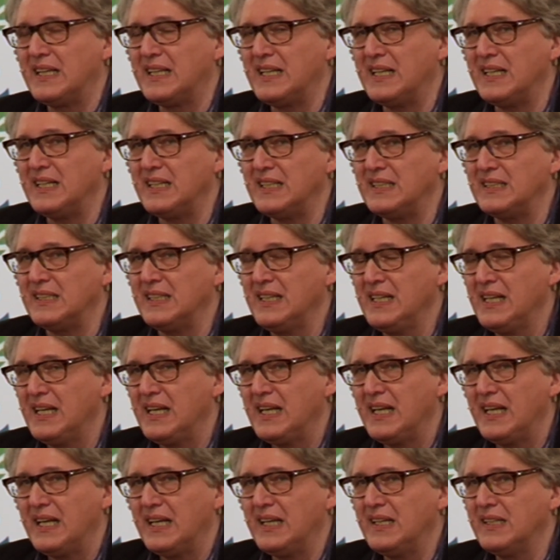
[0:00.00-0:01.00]
Then
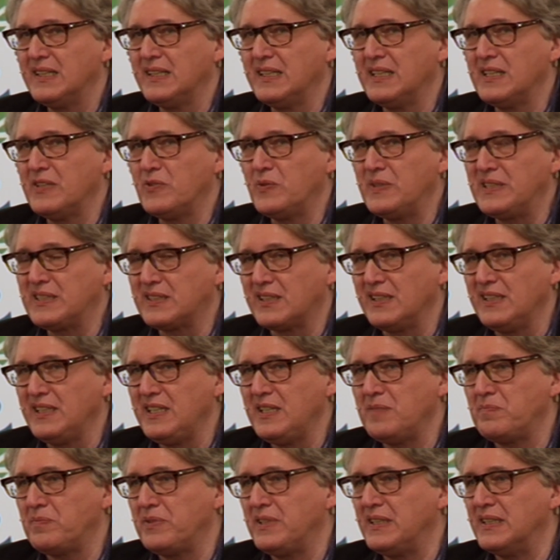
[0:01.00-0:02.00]
we
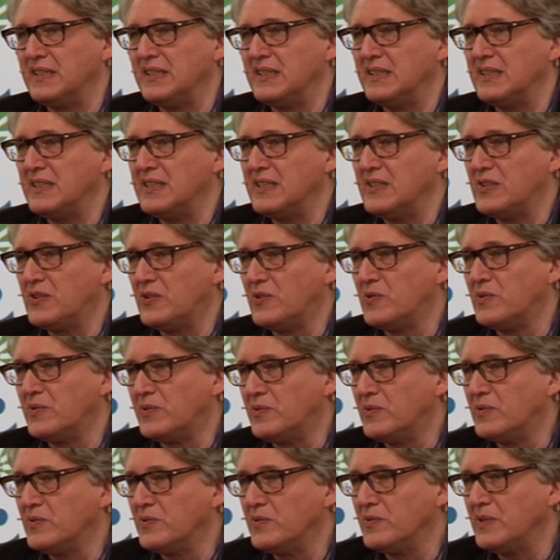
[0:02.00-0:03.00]
sleep, yeah,
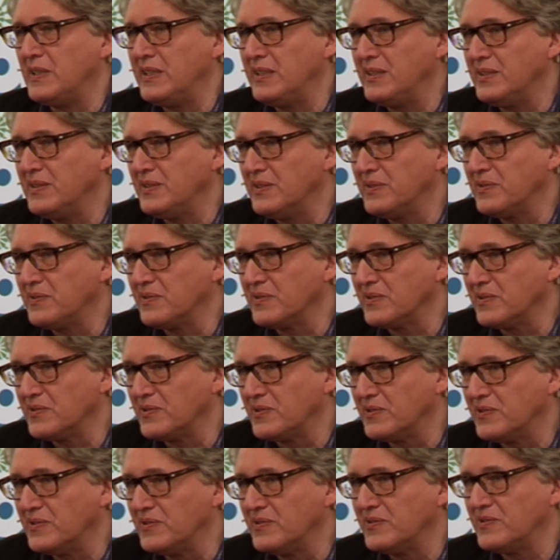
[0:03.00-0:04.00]
we
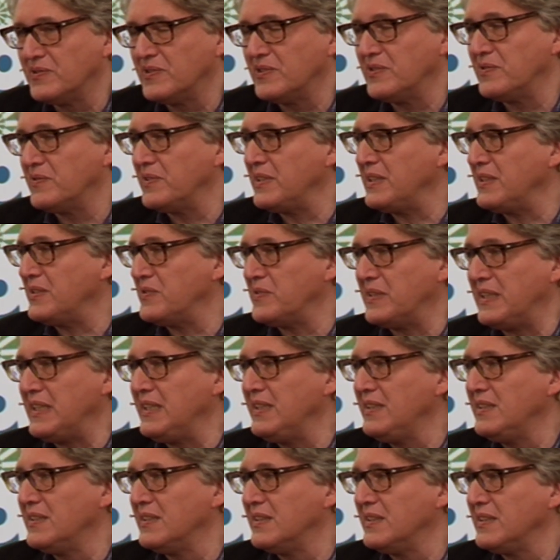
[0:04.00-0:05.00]
are
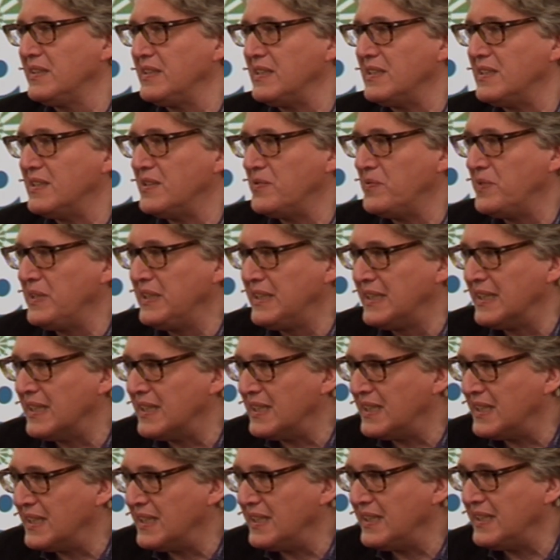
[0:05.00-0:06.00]
ill, yeah, we
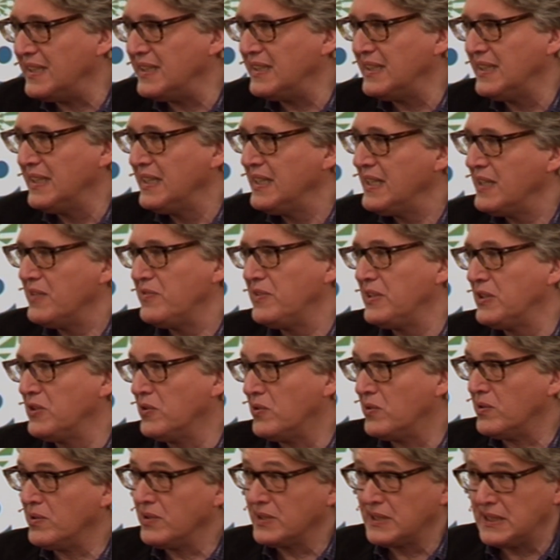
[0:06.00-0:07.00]
die. We do
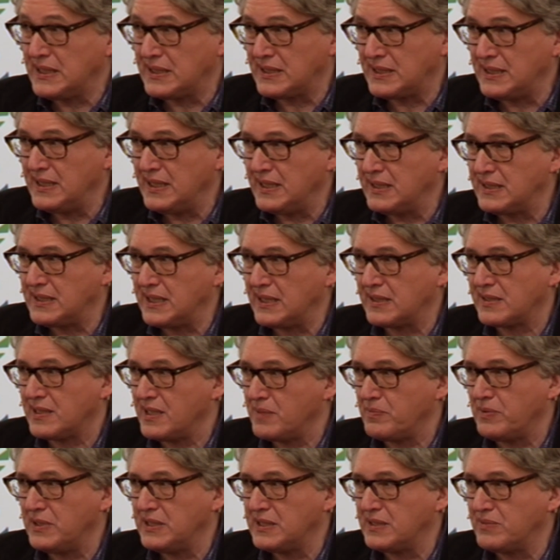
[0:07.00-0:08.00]
all the things that
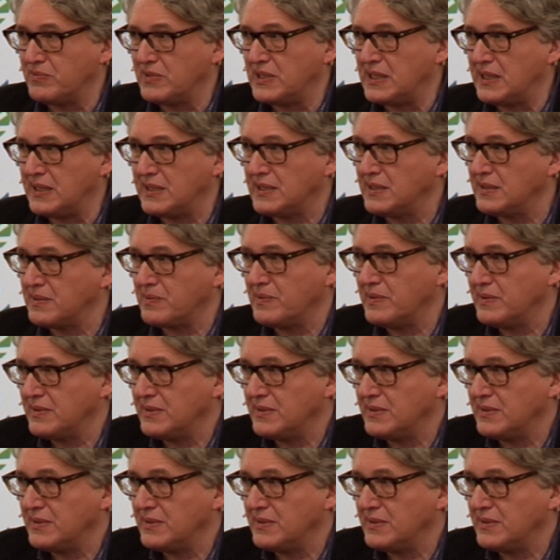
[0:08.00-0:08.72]
capitalism doesn't,